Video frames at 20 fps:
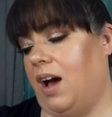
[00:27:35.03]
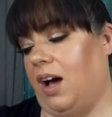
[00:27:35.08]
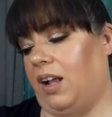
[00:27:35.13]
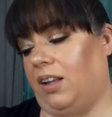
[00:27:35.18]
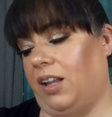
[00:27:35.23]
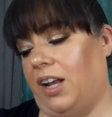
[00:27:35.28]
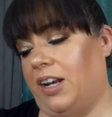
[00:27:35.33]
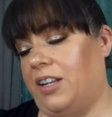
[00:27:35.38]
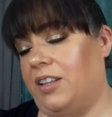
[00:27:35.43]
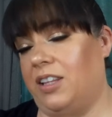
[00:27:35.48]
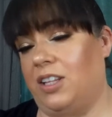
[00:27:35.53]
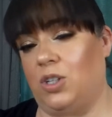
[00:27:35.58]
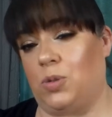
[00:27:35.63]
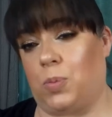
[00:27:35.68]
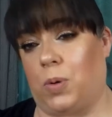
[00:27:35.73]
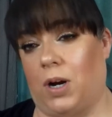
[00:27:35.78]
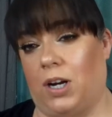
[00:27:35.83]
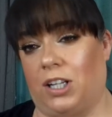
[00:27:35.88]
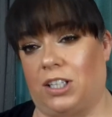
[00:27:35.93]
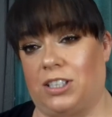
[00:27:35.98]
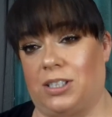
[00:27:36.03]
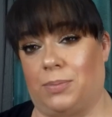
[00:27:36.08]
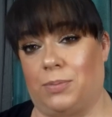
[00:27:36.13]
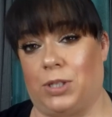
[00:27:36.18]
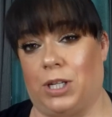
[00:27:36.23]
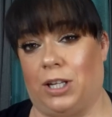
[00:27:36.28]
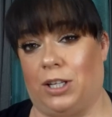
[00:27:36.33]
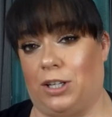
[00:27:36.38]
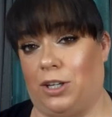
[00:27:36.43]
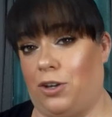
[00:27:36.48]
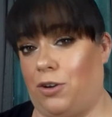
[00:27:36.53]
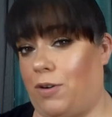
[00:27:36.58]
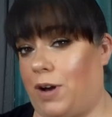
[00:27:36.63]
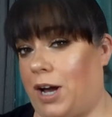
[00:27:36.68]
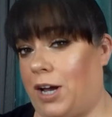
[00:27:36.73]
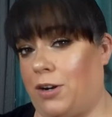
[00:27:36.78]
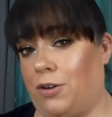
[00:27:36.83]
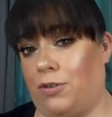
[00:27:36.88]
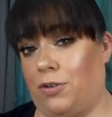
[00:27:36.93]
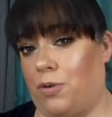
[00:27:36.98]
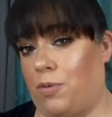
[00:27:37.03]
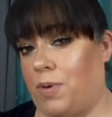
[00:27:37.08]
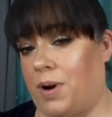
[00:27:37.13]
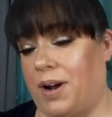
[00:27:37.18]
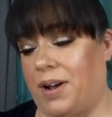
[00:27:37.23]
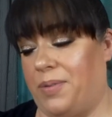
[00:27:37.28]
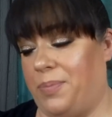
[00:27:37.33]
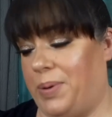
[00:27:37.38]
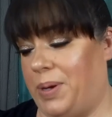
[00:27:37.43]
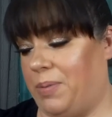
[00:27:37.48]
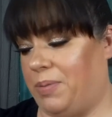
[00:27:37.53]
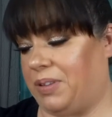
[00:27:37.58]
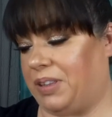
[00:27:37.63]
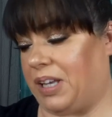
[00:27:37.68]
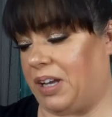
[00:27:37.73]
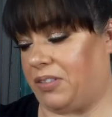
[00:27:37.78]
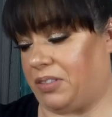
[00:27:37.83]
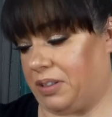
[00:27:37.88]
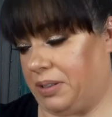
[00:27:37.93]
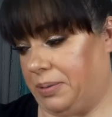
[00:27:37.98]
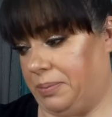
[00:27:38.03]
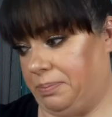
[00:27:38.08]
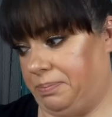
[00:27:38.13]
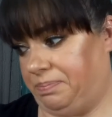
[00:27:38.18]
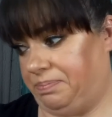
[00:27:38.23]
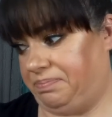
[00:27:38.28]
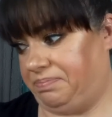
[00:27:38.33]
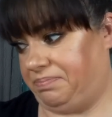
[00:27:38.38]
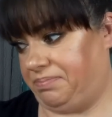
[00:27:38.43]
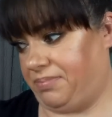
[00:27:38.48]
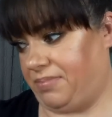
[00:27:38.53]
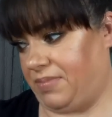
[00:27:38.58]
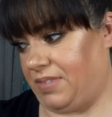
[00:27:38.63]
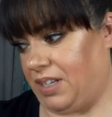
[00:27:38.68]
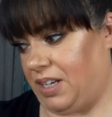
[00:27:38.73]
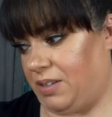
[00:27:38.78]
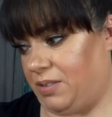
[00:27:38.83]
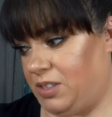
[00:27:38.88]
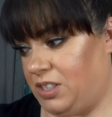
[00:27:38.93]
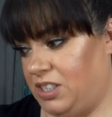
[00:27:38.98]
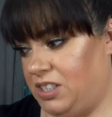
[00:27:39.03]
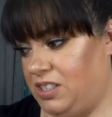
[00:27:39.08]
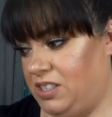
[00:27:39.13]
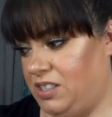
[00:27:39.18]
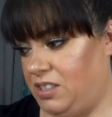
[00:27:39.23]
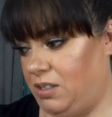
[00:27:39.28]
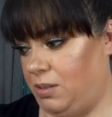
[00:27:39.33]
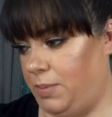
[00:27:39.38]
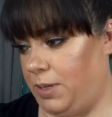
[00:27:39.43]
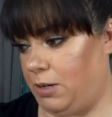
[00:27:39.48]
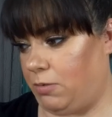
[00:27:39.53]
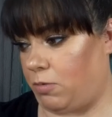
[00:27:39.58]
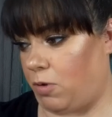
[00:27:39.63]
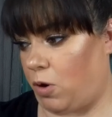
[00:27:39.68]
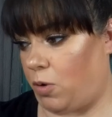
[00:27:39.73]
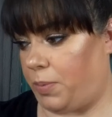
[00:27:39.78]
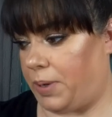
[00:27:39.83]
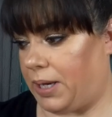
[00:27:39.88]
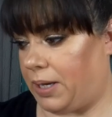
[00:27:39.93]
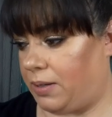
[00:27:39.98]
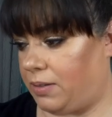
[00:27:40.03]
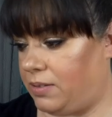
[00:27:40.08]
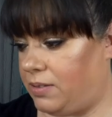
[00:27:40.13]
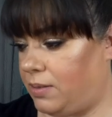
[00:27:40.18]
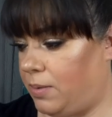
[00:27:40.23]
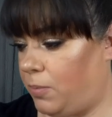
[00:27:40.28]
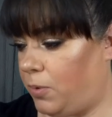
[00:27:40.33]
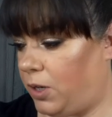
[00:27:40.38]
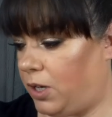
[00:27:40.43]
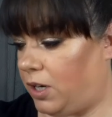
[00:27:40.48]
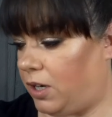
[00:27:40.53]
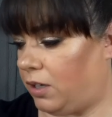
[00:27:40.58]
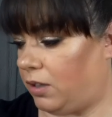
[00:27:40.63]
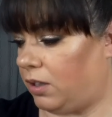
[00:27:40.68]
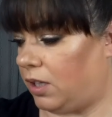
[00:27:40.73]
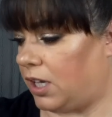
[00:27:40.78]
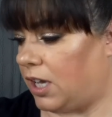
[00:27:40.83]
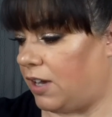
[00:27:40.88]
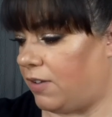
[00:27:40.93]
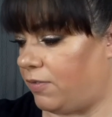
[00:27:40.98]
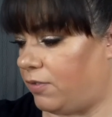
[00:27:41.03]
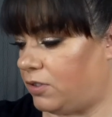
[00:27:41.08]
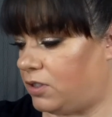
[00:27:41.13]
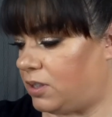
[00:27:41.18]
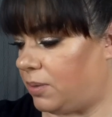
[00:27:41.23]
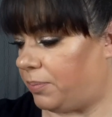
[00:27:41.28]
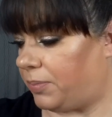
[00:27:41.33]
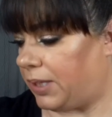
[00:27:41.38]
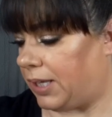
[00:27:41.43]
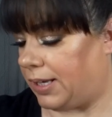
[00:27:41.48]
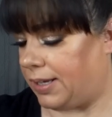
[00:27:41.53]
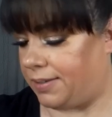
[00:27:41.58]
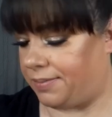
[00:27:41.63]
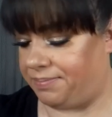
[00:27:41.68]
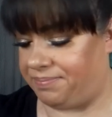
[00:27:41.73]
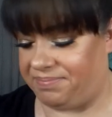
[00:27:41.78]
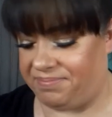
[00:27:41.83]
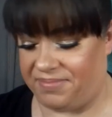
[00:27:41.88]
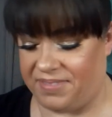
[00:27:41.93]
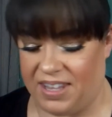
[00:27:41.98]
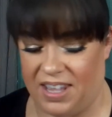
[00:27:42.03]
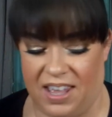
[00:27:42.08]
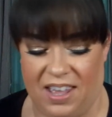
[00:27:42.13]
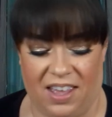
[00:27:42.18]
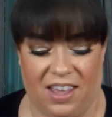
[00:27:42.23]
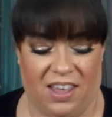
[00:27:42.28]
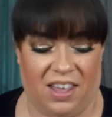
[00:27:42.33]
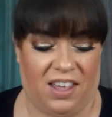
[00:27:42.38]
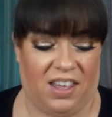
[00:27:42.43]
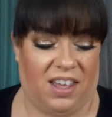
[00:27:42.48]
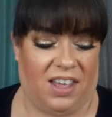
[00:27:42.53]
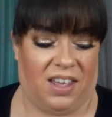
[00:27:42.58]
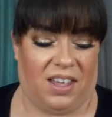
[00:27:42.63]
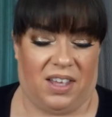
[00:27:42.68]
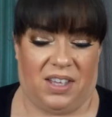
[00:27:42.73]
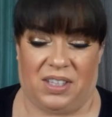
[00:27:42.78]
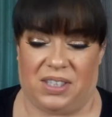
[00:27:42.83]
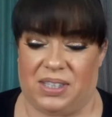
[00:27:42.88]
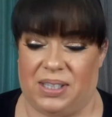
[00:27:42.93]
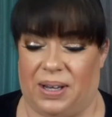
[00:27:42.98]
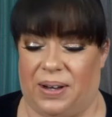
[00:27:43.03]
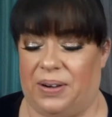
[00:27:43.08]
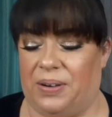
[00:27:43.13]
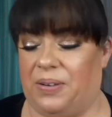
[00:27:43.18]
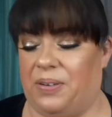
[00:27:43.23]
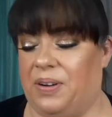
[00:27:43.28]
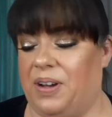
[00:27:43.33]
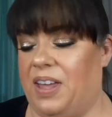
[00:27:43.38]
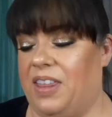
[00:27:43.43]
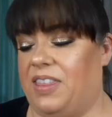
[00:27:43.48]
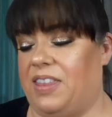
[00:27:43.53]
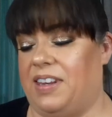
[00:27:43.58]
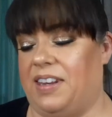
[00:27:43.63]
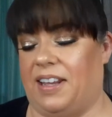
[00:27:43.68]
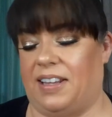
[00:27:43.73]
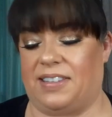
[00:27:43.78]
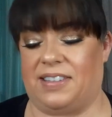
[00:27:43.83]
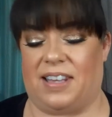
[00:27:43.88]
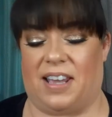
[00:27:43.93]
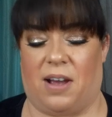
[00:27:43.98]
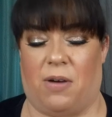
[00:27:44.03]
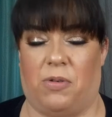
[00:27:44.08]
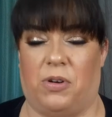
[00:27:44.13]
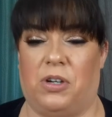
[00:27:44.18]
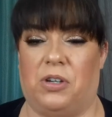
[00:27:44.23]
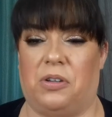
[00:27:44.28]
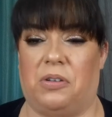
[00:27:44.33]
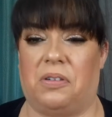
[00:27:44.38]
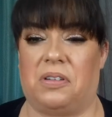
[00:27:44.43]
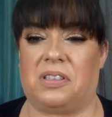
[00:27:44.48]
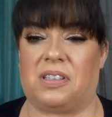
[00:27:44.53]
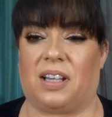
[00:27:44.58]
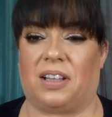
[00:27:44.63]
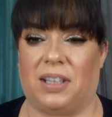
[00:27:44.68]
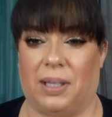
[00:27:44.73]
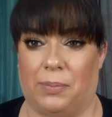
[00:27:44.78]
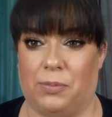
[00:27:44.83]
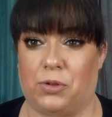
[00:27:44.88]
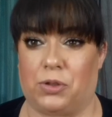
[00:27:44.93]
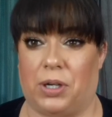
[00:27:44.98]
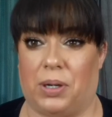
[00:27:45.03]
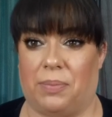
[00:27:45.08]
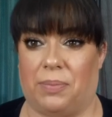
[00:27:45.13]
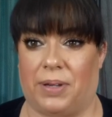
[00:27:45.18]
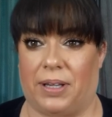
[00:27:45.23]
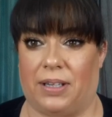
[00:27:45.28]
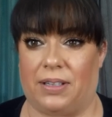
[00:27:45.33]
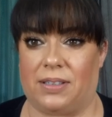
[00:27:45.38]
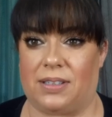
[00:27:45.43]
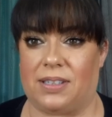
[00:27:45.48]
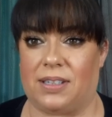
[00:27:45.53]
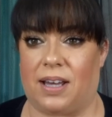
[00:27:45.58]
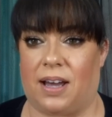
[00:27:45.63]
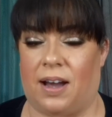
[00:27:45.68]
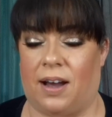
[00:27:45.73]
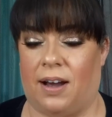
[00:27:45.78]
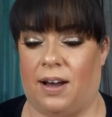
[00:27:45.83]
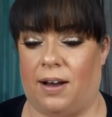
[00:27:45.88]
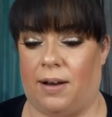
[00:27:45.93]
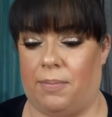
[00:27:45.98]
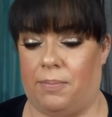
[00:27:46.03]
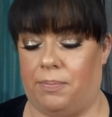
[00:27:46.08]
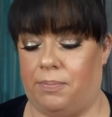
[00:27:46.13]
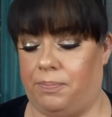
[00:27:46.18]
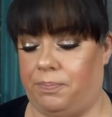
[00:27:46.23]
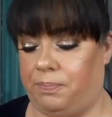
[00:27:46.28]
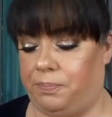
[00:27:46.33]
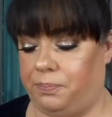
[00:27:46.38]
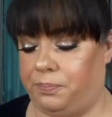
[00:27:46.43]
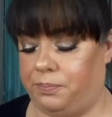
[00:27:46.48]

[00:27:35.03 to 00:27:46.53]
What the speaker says: a lot of these products, I'm telling you, I don't know where I'd be without them. I'd still be roaming somewhere looking for something. So, the next thing I want to do is a lip treatment. Actually,